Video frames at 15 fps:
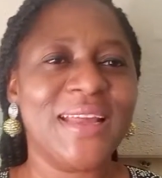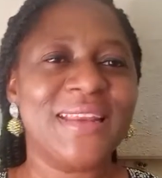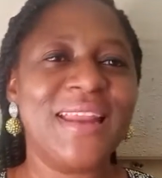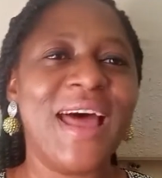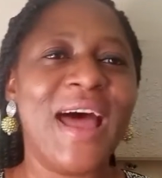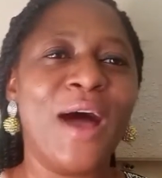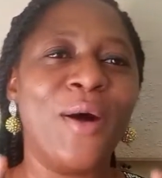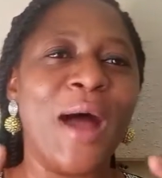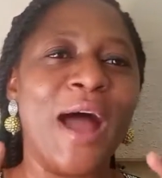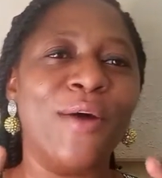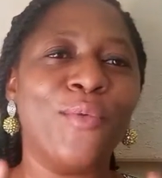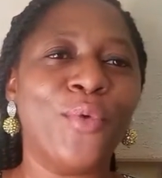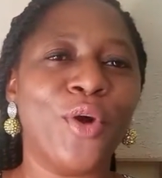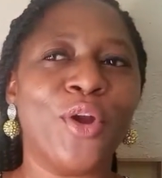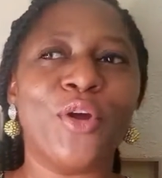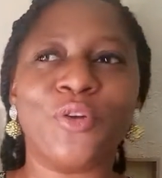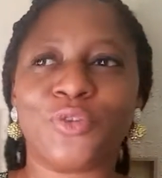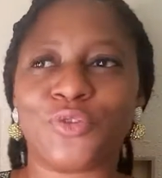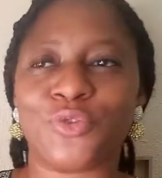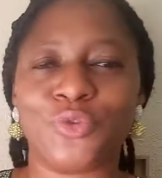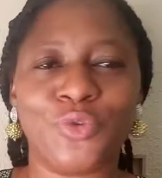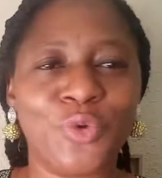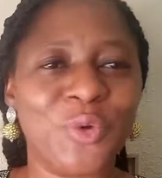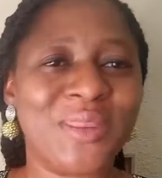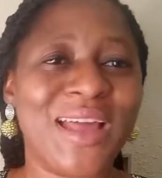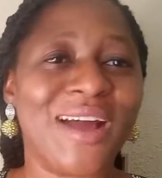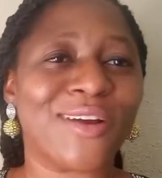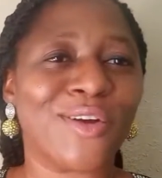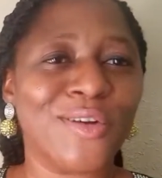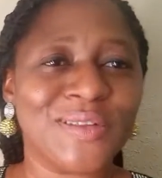Now I want us to know
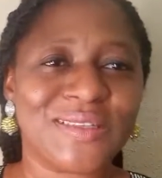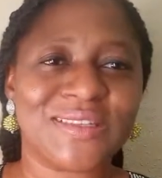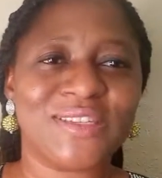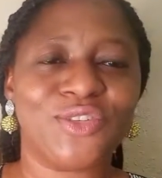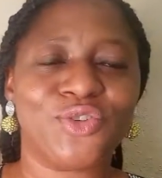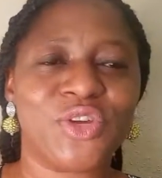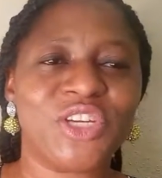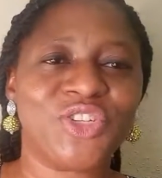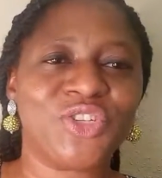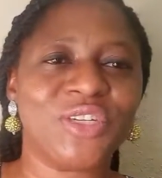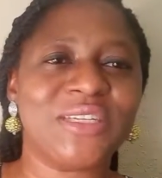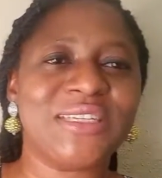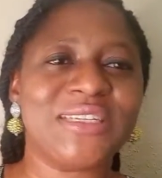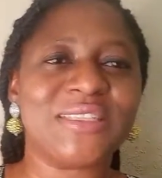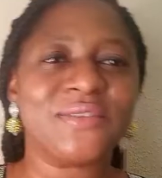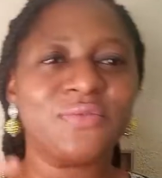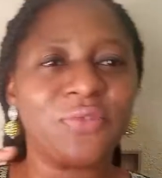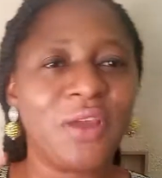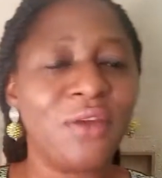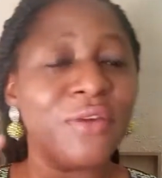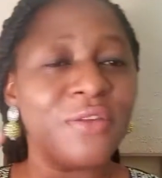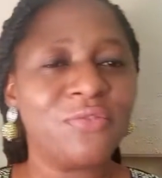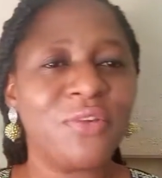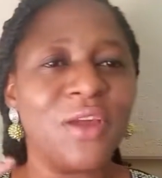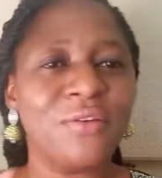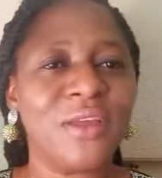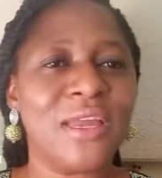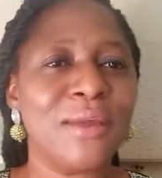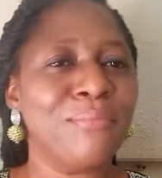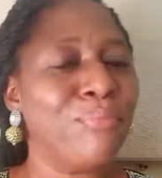that consideration is very,
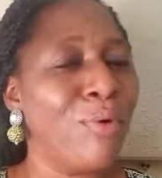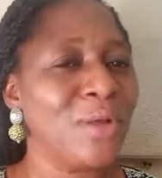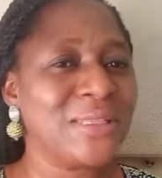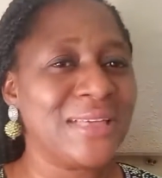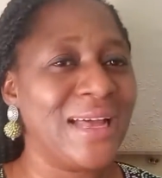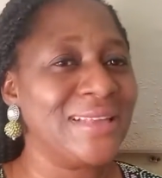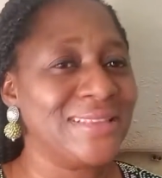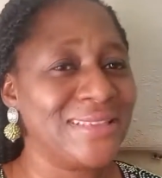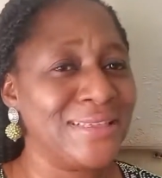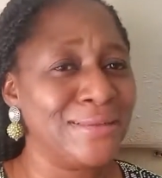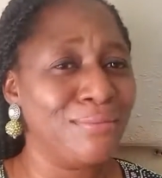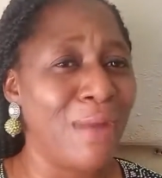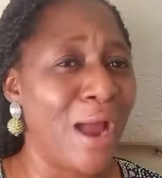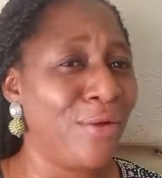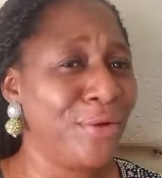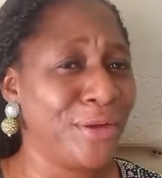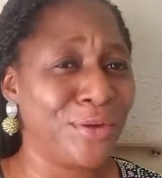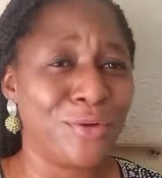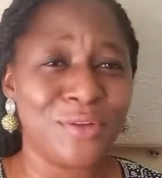very important in marriage.